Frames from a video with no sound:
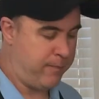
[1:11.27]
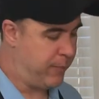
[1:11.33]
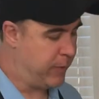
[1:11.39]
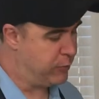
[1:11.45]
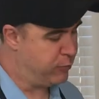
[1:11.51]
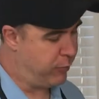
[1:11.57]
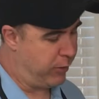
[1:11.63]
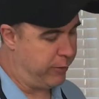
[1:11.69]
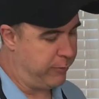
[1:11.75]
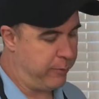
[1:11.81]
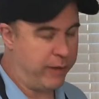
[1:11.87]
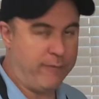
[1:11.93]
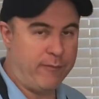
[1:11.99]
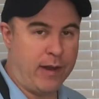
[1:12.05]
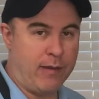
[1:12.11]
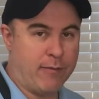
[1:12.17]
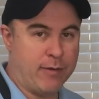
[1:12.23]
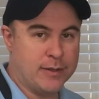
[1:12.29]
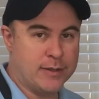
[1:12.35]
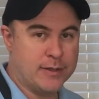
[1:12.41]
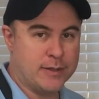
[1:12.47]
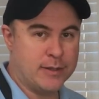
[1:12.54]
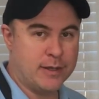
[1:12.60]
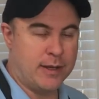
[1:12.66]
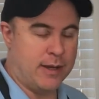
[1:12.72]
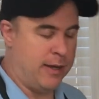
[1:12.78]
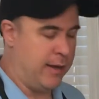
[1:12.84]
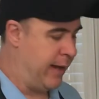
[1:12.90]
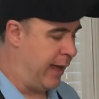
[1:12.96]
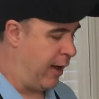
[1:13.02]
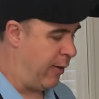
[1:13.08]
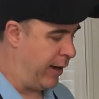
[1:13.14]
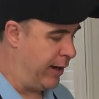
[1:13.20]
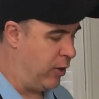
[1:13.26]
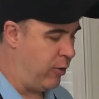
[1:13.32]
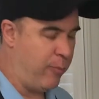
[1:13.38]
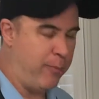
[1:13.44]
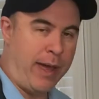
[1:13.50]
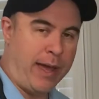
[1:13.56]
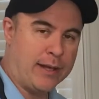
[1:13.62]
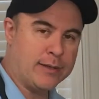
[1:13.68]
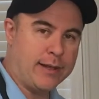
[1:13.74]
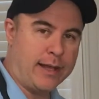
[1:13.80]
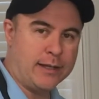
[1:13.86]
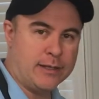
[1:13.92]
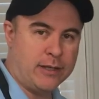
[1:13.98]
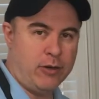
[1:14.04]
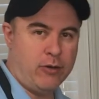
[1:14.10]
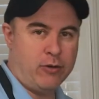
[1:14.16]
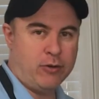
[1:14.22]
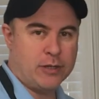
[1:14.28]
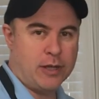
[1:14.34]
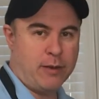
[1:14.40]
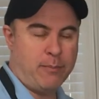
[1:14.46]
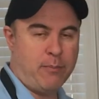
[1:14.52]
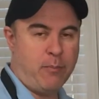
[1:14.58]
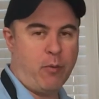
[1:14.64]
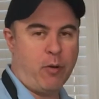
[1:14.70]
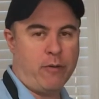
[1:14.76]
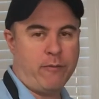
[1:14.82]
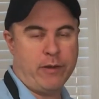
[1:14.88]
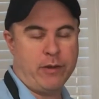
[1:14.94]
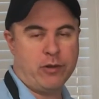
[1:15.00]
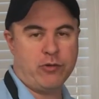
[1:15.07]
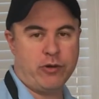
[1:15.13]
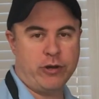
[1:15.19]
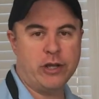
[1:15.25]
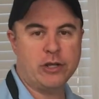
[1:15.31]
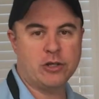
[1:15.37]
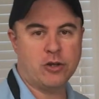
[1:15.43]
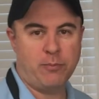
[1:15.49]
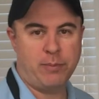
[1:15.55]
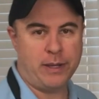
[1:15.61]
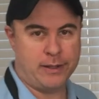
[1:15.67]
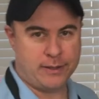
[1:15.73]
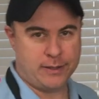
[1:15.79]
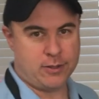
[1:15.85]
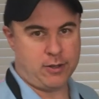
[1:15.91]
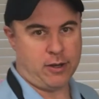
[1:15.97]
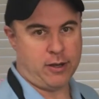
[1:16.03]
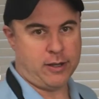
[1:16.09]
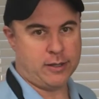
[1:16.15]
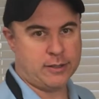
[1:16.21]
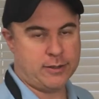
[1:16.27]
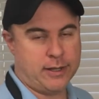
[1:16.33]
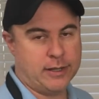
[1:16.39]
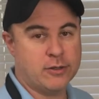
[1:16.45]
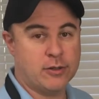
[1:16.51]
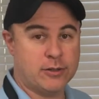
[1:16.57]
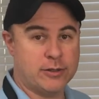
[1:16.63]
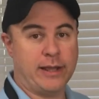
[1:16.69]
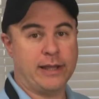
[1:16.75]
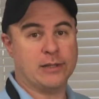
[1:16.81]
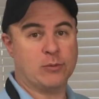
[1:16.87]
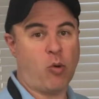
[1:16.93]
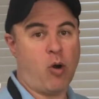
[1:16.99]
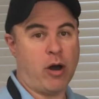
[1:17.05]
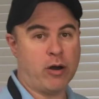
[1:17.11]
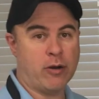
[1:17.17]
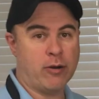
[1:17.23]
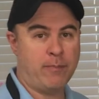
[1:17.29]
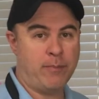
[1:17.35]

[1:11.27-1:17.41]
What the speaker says: It's one of my favorites. Now I know Max likes to use more of a traditional pizza sauce because there's less water.